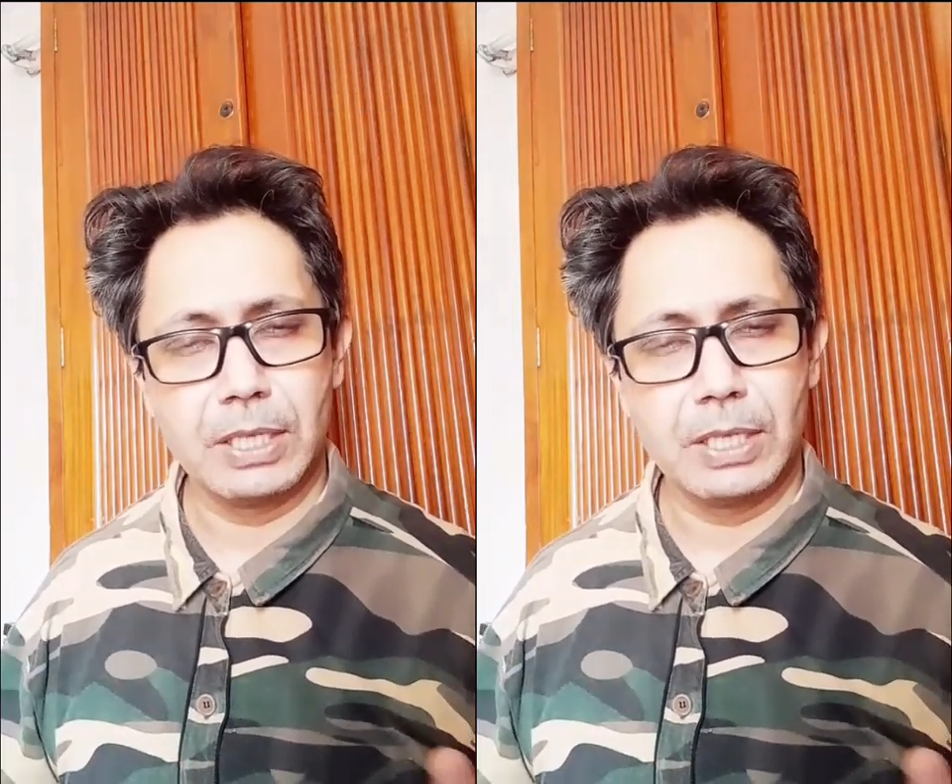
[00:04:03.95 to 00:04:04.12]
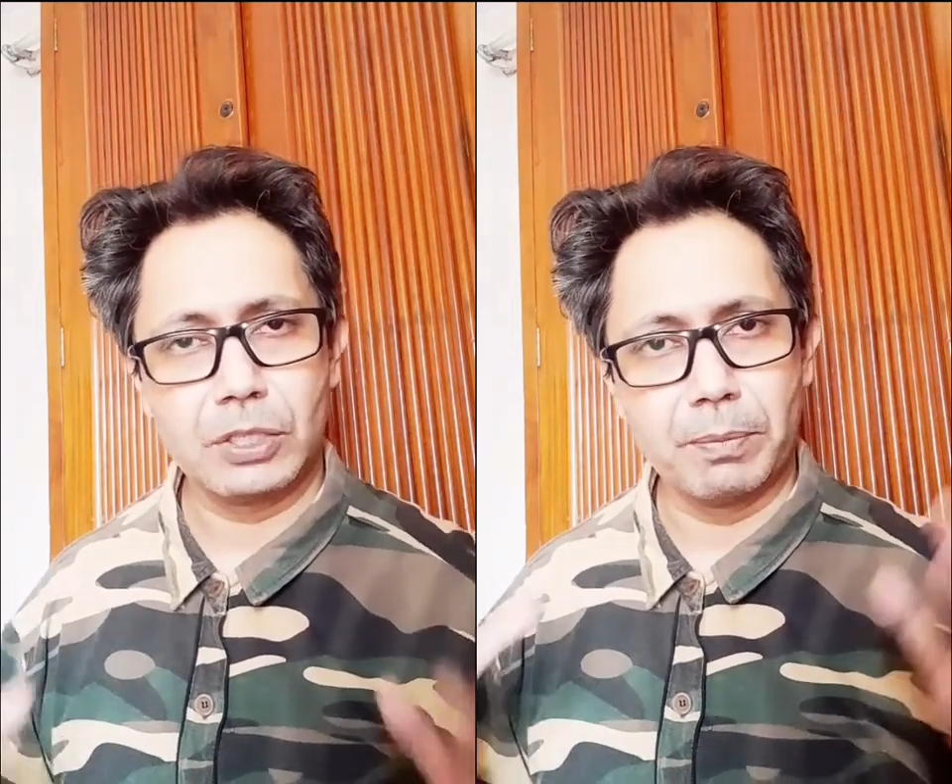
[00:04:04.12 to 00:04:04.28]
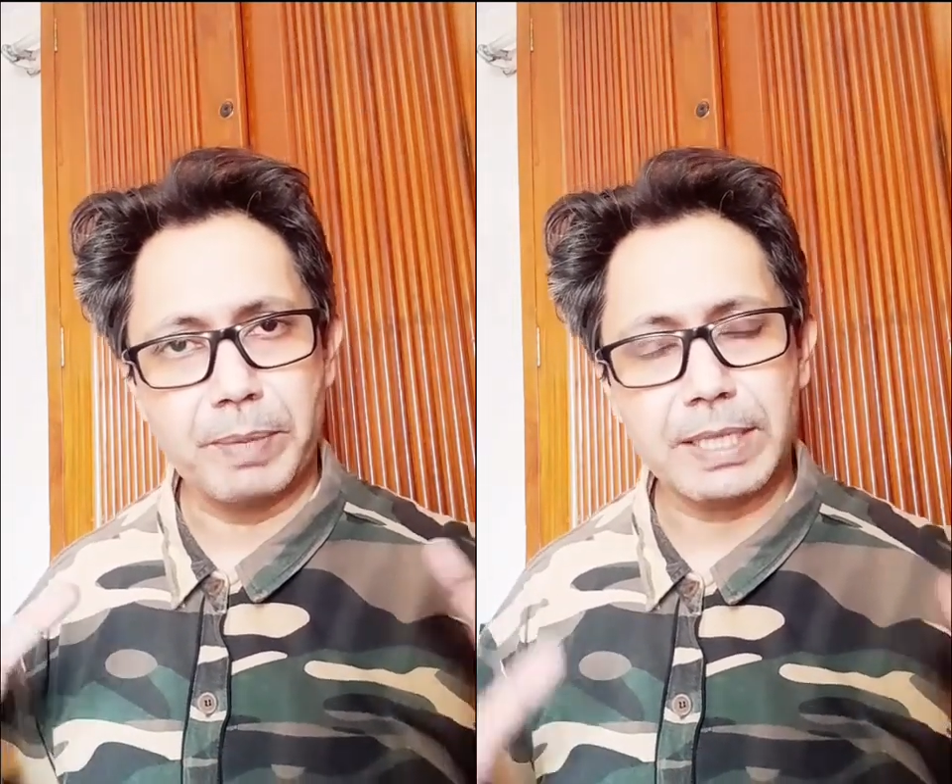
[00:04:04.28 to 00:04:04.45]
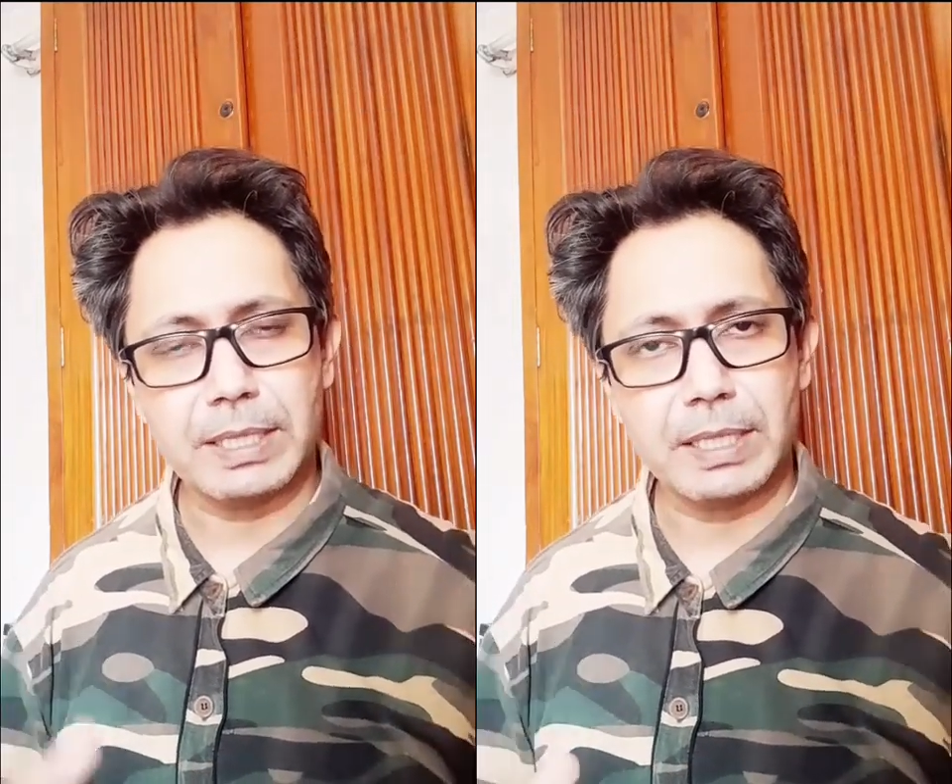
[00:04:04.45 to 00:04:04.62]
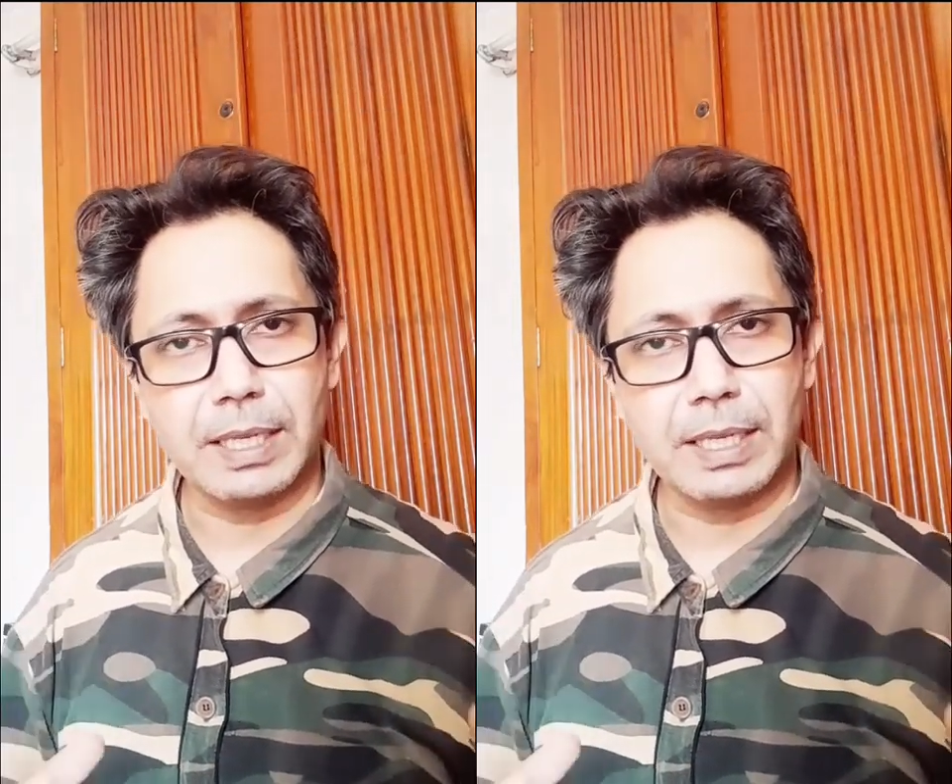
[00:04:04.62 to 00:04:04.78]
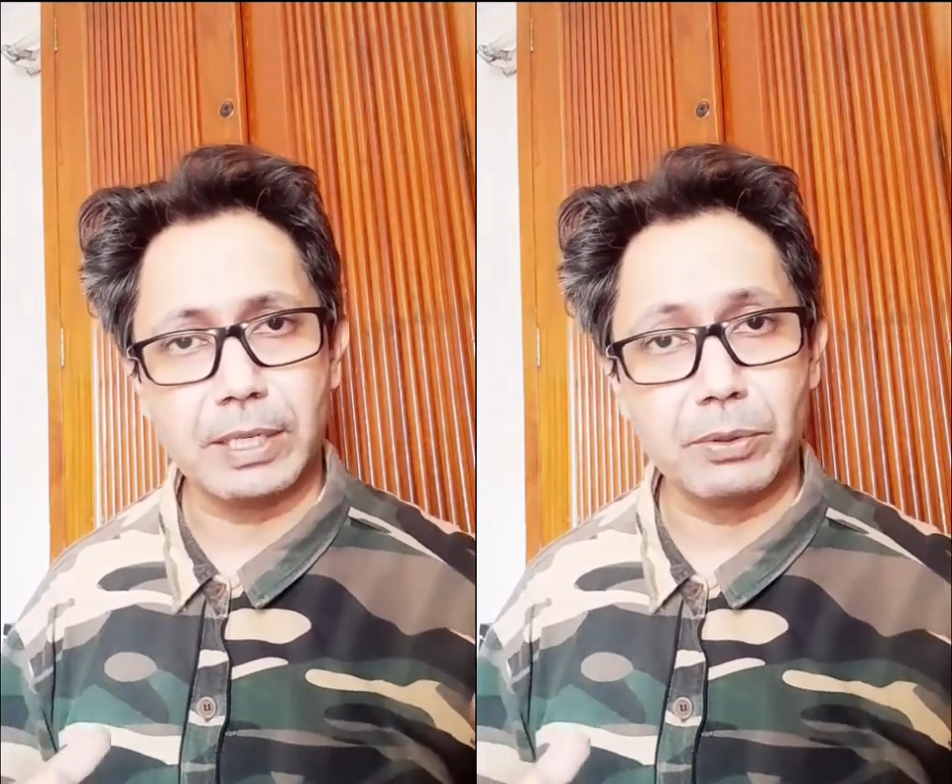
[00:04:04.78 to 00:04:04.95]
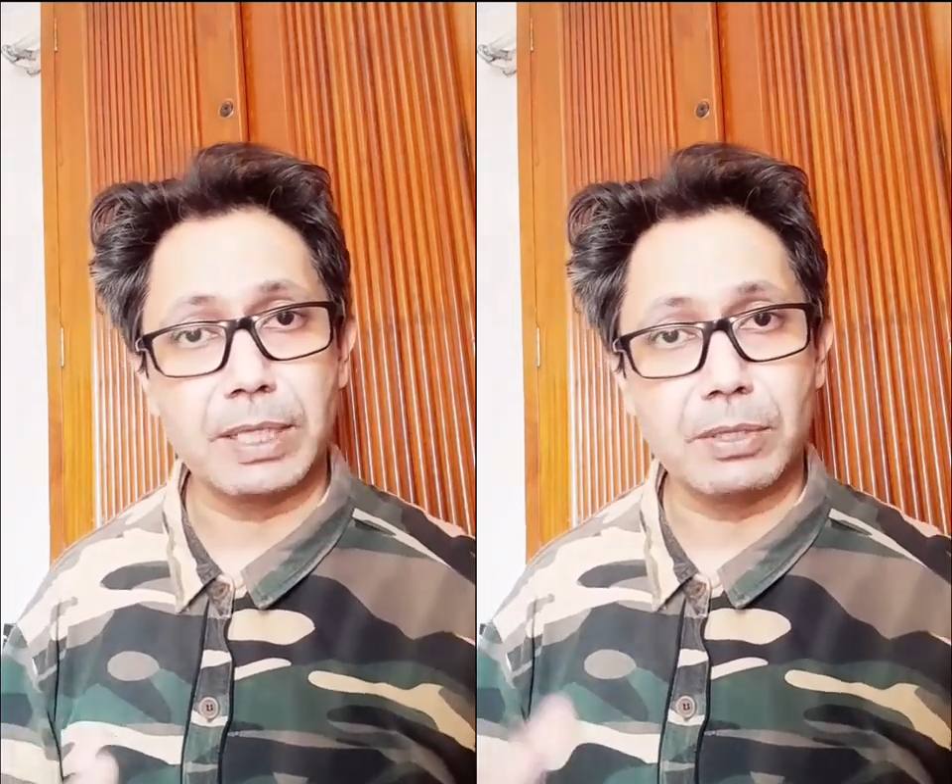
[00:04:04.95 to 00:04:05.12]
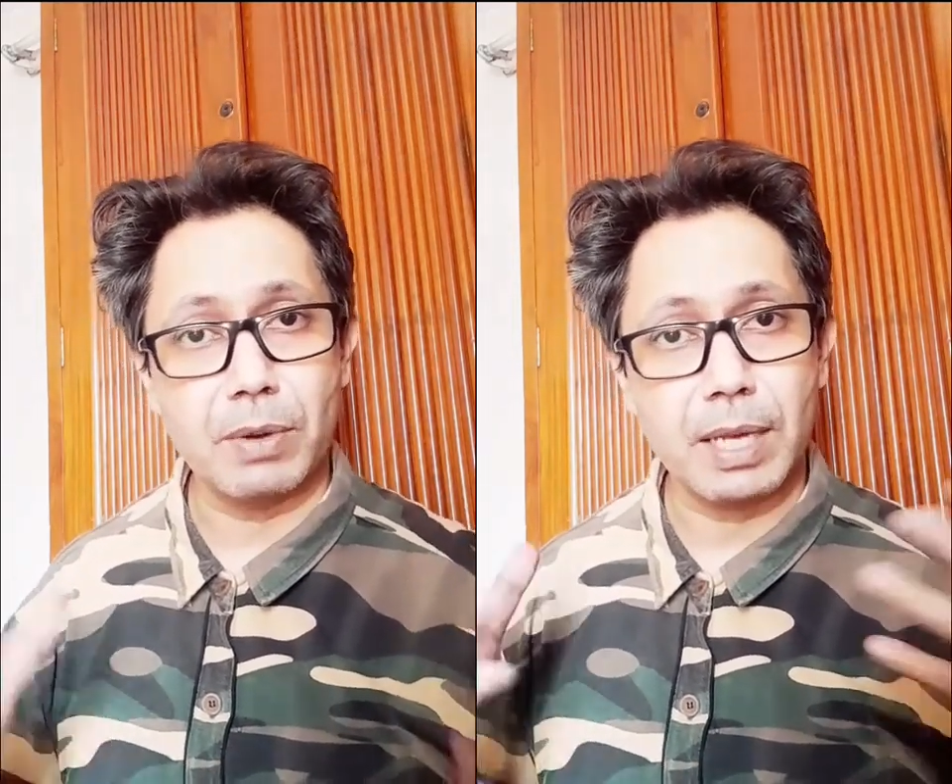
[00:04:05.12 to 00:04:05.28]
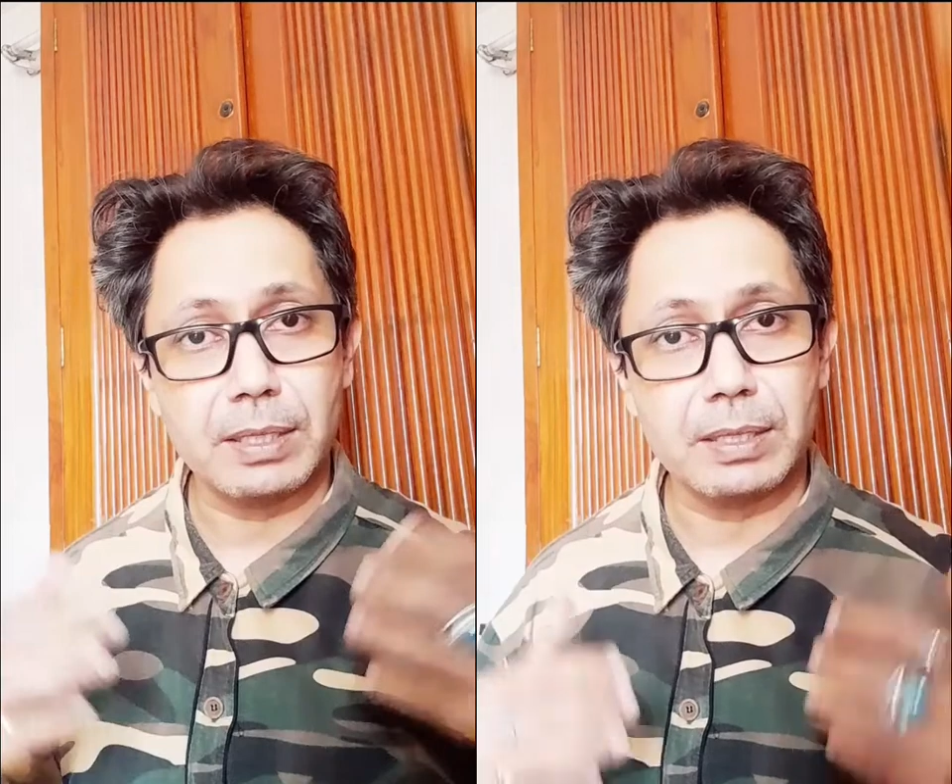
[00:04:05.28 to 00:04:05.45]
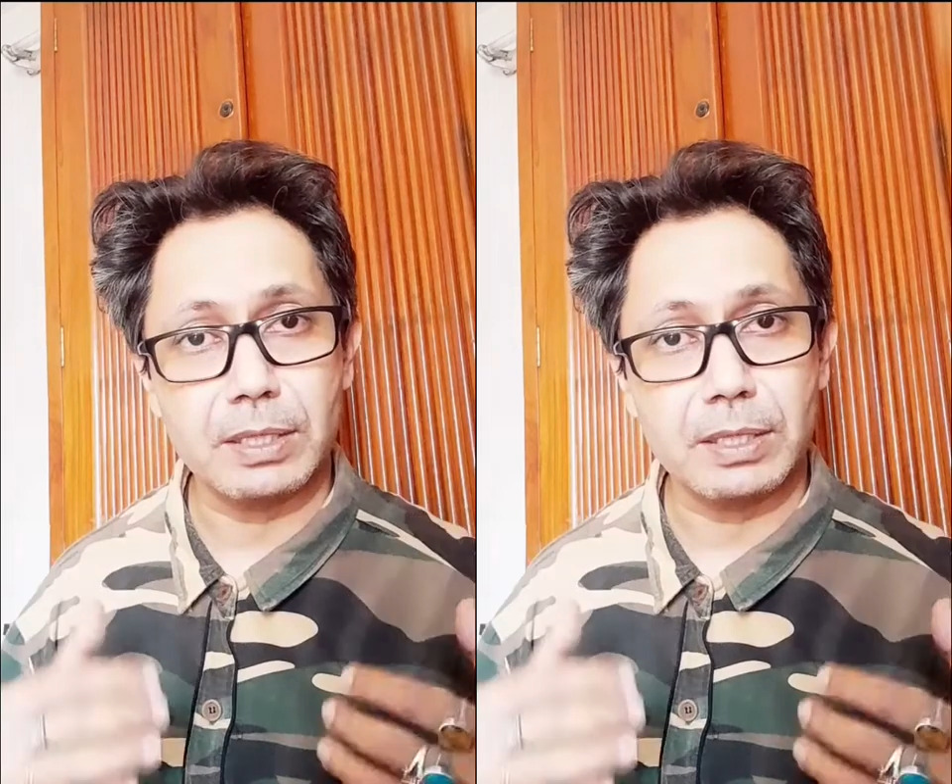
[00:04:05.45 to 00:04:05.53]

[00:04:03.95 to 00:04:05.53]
So basically, you need to ask